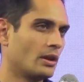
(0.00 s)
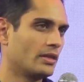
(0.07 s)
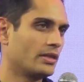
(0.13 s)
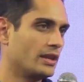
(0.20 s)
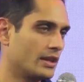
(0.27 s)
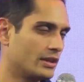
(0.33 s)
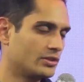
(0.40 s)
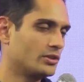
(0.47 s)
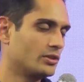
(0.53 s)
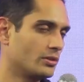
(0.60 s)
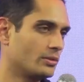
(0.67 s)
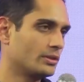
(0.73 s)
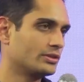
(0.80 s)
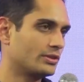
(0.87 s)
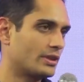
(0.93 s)
The
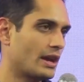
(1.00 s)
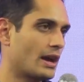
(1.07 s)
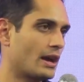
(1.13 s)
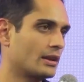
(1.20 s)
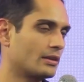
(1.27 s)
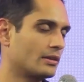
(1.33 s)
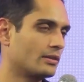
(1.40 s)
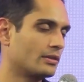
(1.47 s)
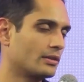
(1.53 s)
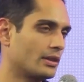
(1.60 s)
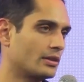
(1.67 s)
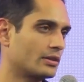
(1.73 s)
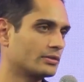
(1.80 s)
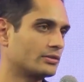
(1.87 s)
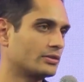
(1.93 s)
issue is that
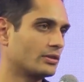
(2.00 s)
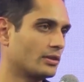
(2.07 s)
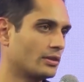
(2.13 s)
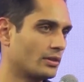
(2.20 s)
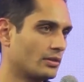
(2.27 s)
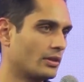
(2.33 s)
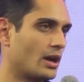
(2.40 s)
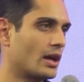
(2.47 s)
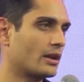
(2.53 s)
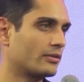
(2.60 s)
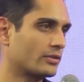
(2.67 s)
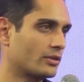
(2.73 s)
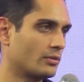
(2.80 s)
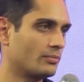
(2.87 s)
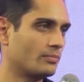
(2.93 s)
there's a lot of
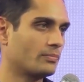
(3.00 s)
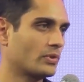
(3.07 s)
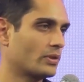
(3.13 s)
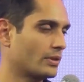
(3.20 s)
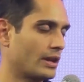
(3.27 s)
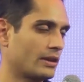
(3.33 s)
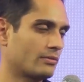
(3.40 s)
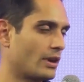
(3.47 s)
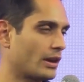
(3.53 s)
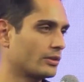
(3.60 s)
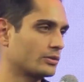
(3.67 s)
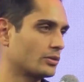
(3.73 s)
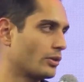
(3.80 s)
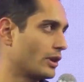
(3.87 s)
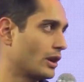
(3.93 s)

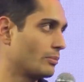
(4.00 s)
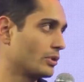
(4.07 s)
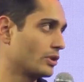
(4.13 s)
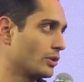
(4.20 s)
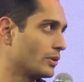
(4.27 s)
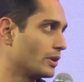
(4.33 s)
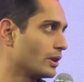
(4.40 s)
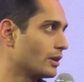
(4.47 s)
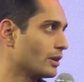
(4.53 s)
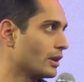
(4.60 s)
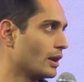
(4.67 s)
regulatory ambiguity.